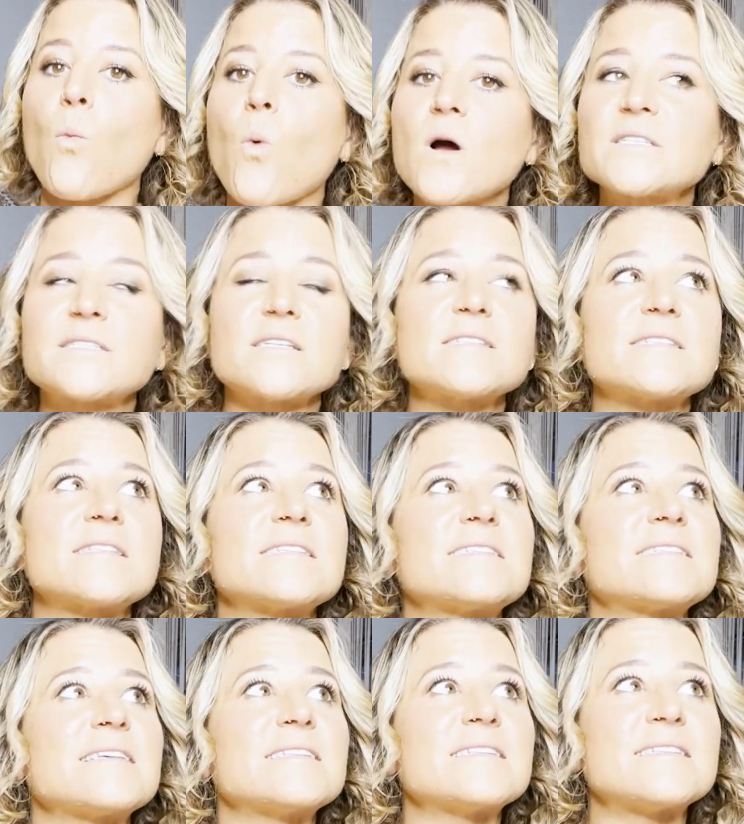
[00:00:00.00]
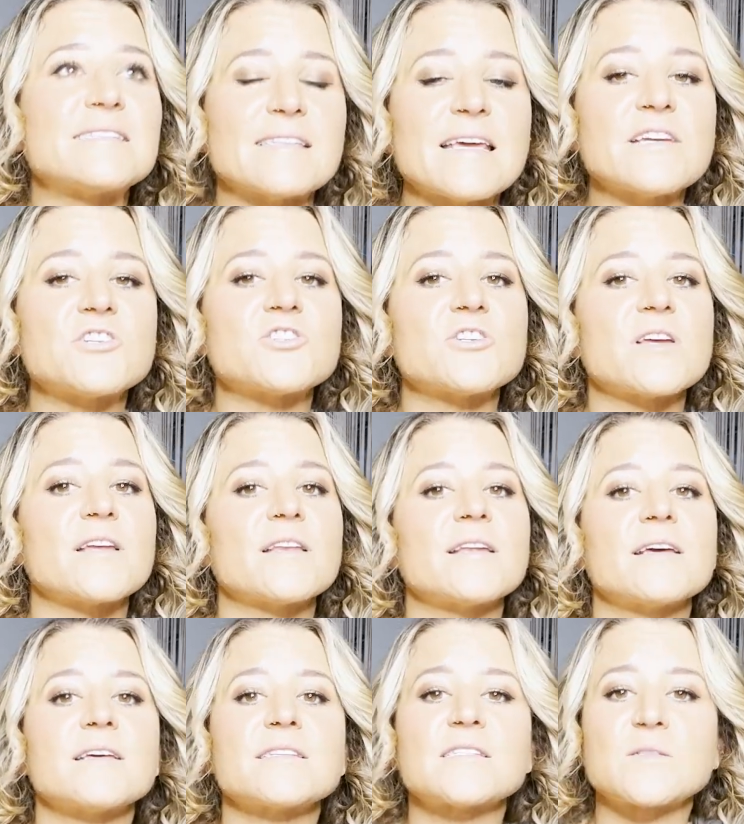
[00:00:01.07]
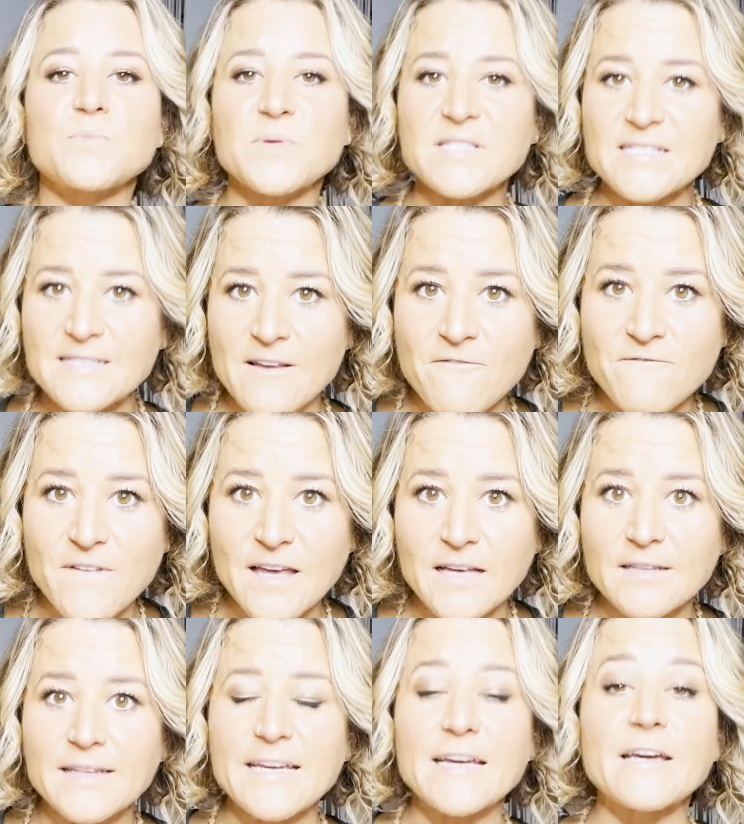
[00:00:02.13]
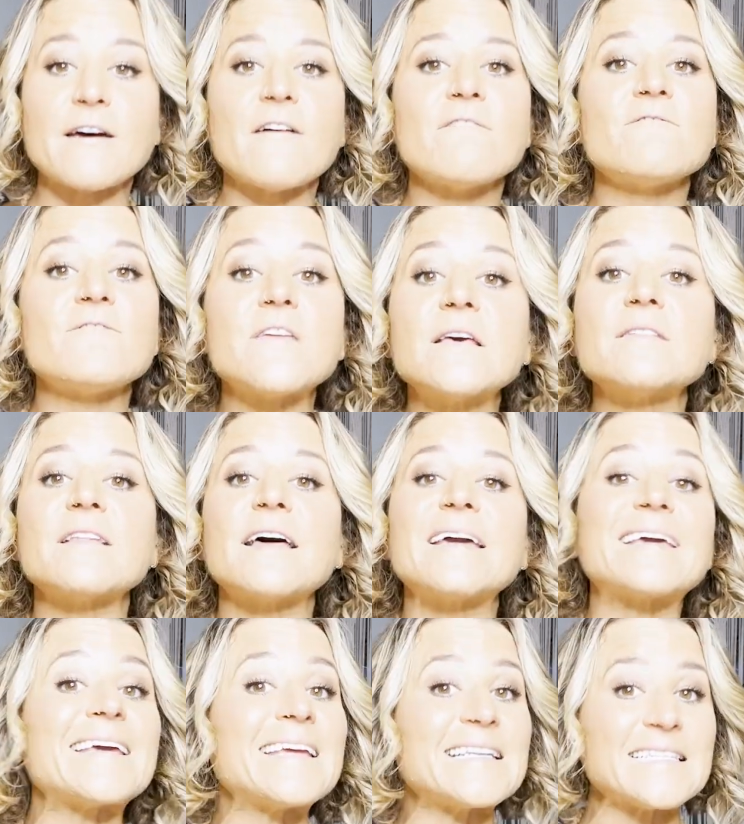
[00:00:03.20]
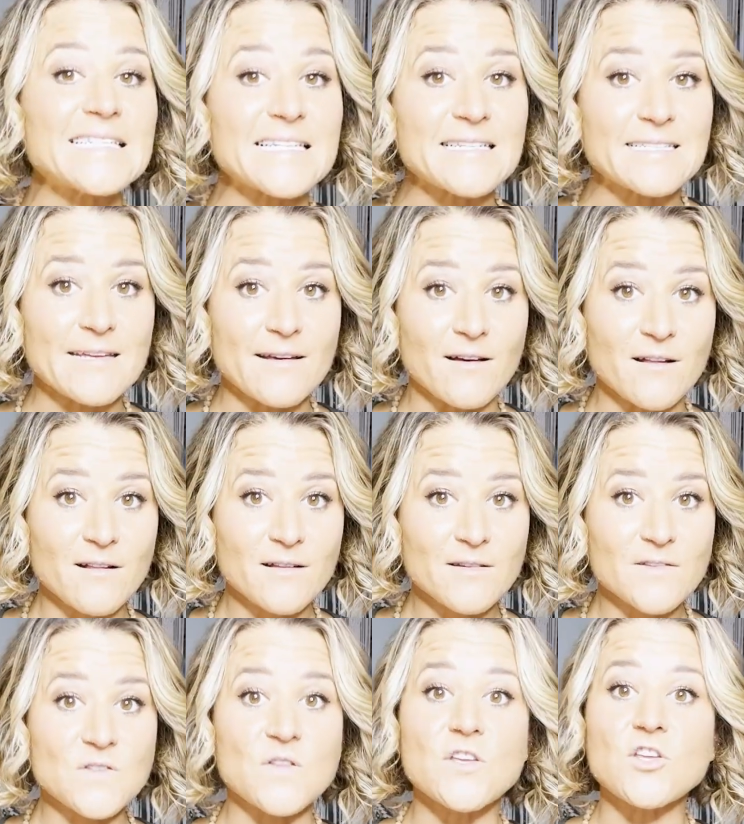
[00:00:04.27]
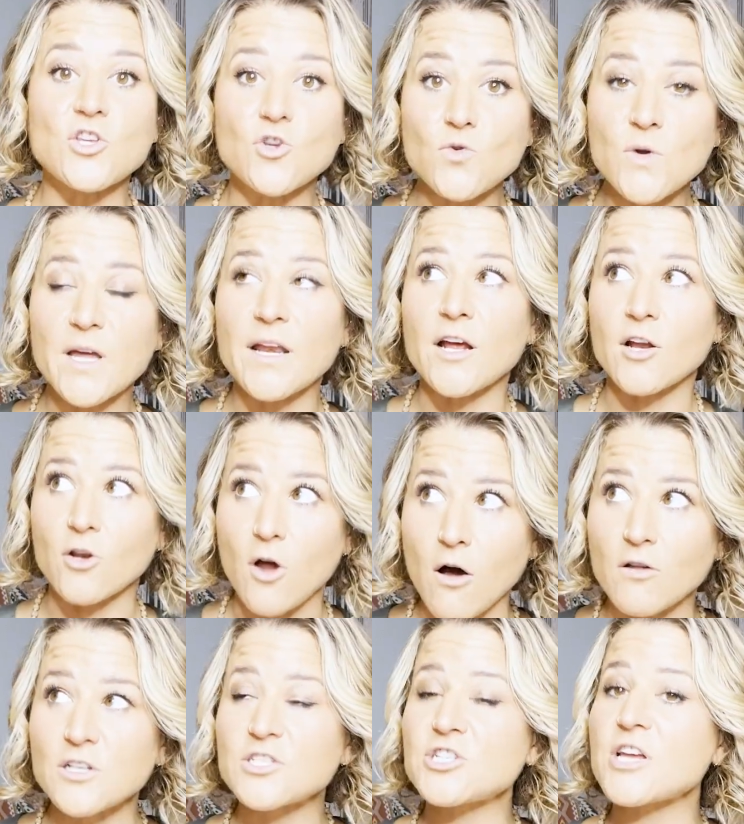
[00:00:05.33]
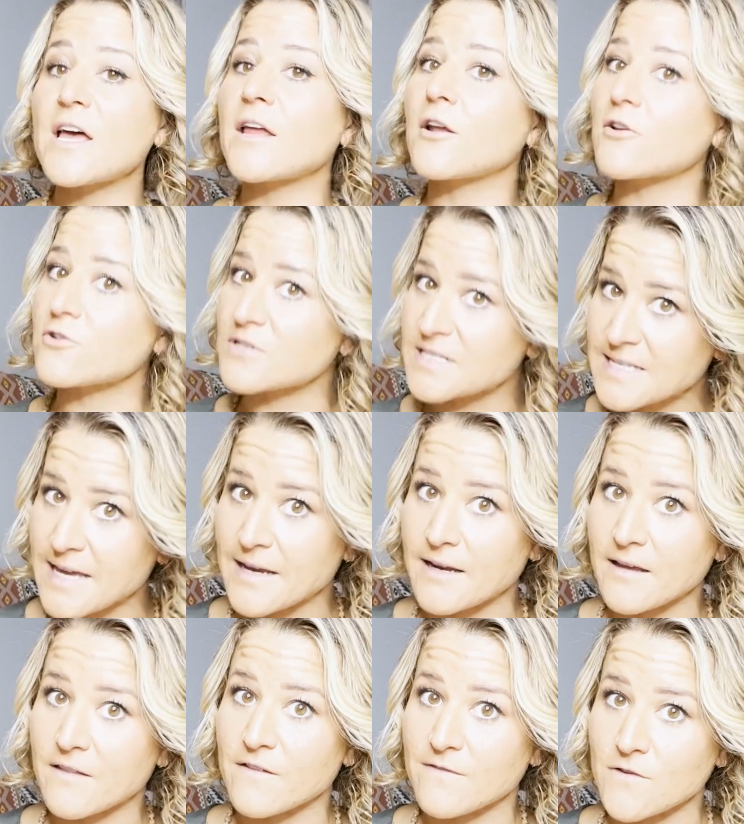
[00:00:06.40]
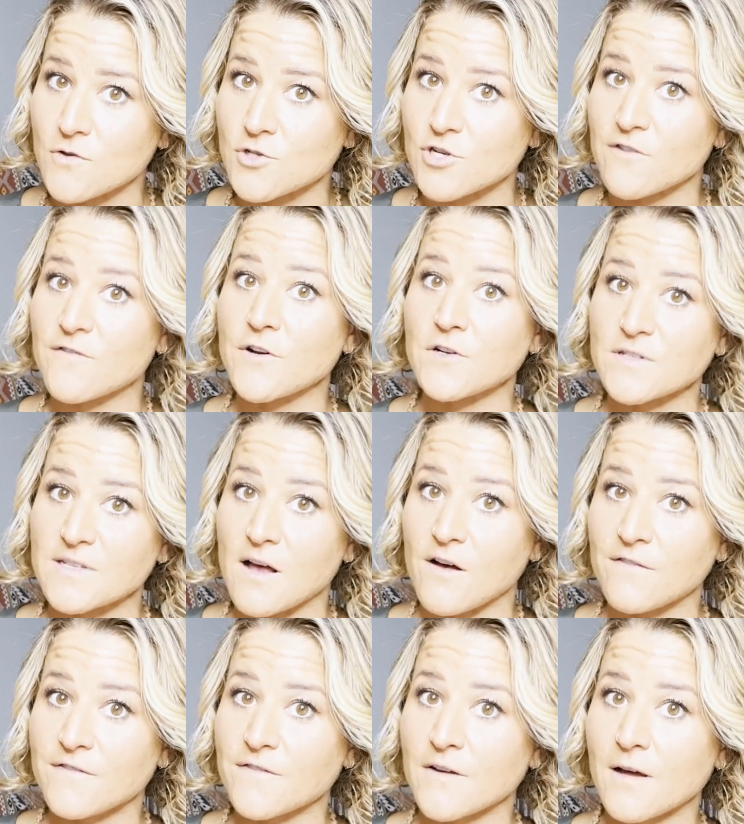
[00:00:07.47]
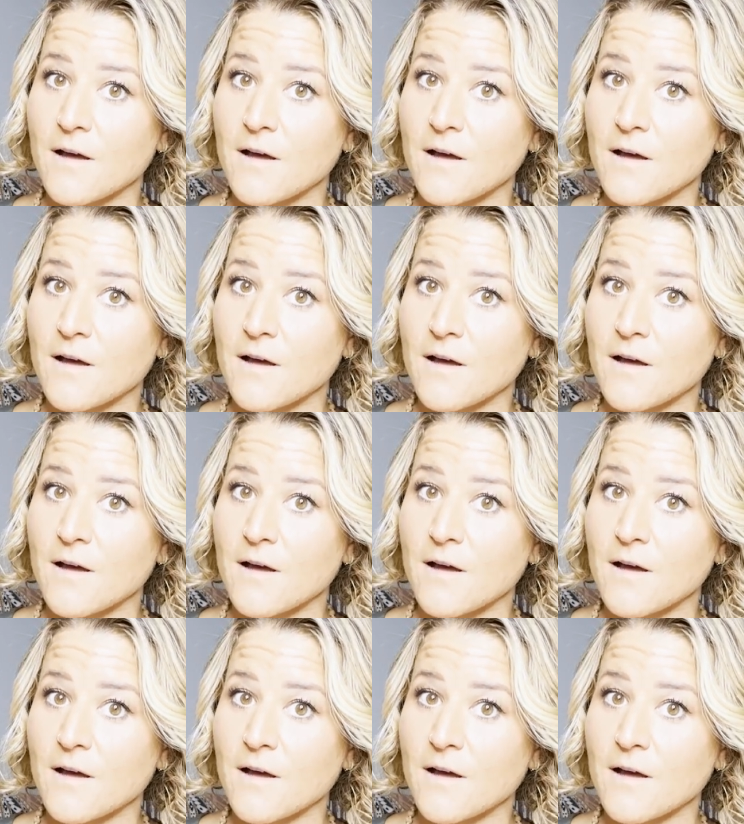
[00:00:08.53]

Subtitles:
What does the sensation specifically feel like in detail, so that you can acknowledge it and understand it in the future for yourself.